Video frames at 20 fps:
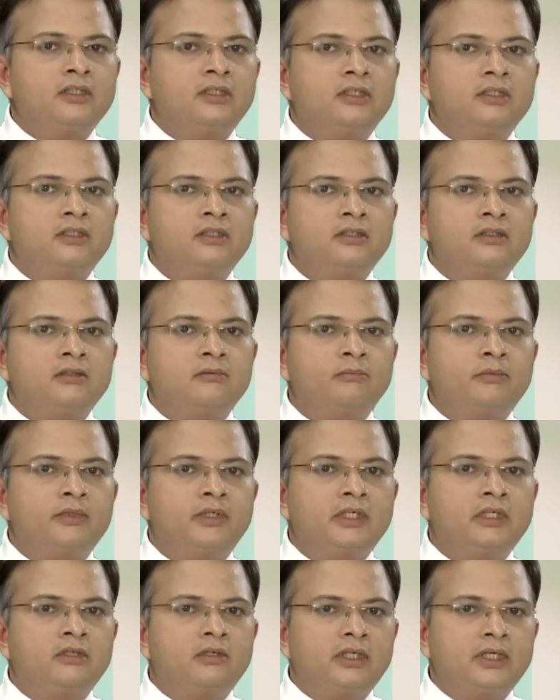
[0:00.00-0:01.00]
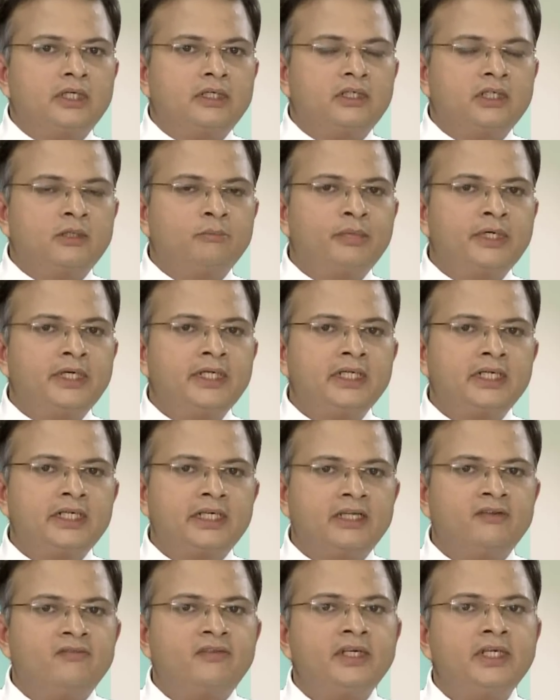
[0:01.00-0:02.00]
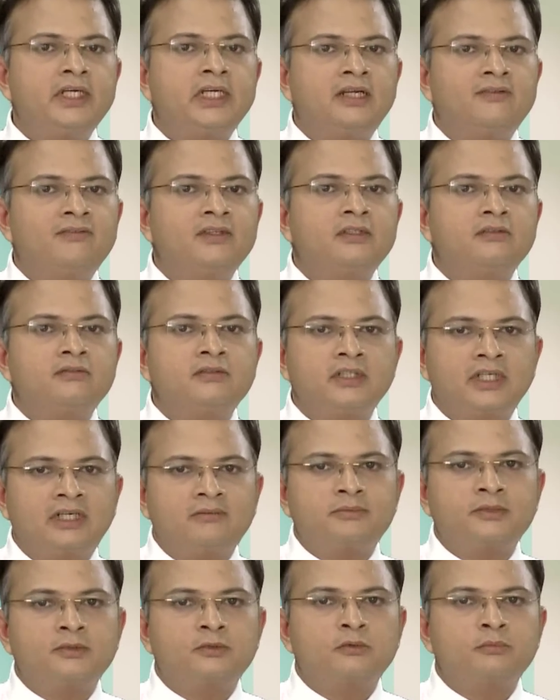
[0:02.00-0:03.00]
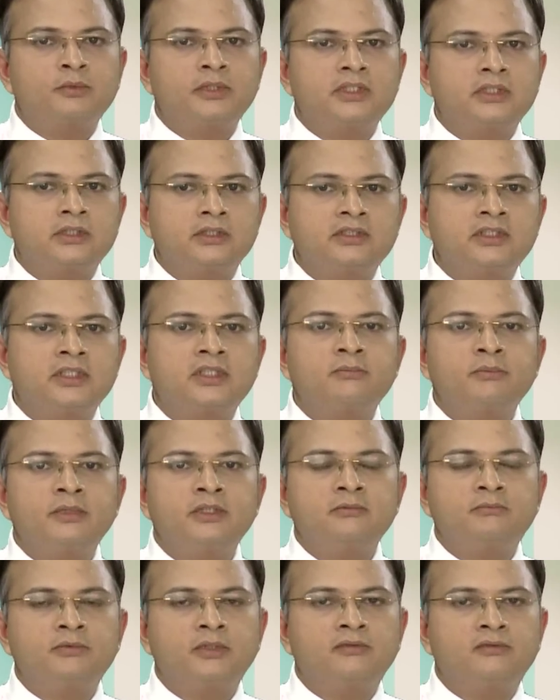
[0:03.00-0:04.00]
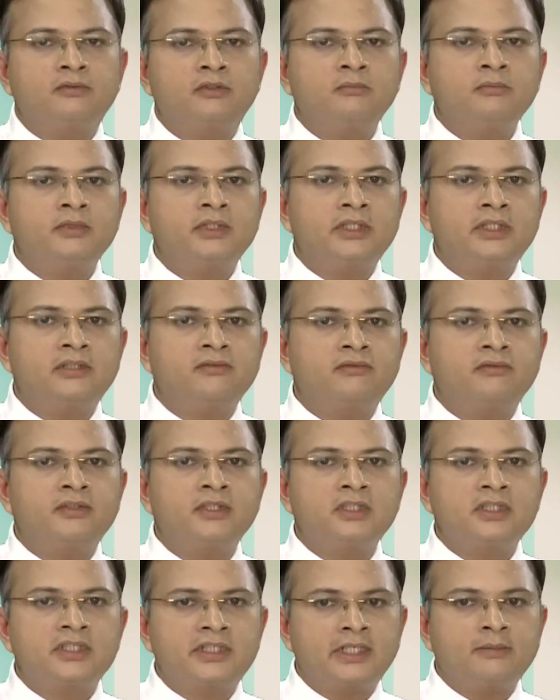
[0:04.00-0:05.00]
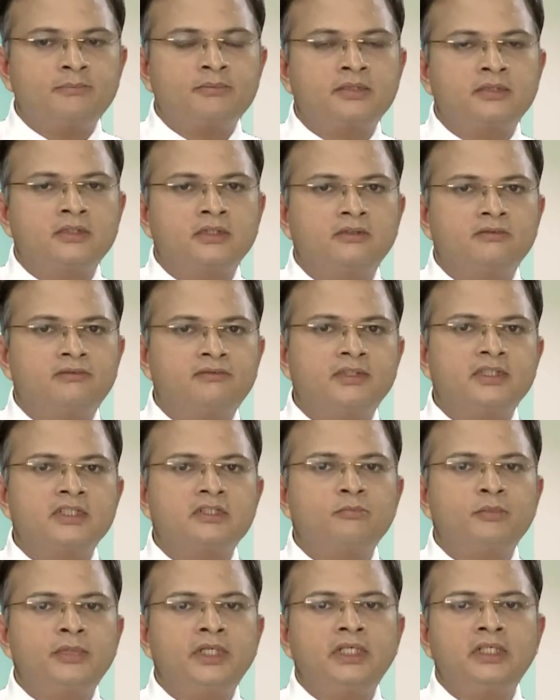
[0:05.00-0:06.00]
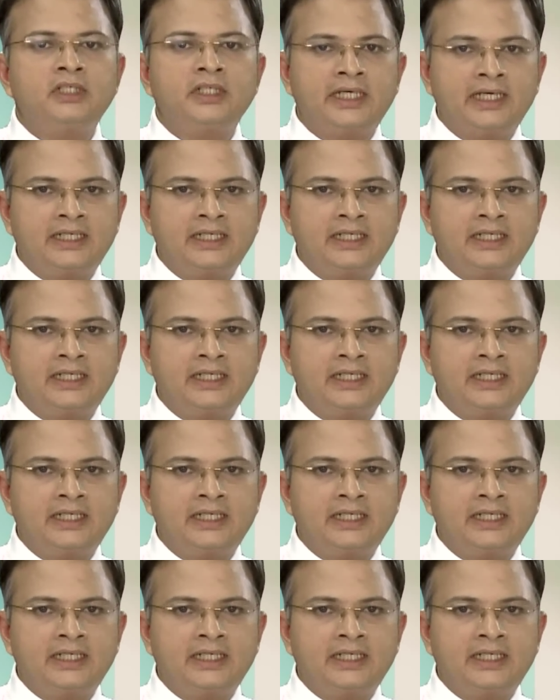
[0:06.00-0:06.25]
Uh, Depending at every level of the laparoscopic surgery being performed, the different steps, the first being the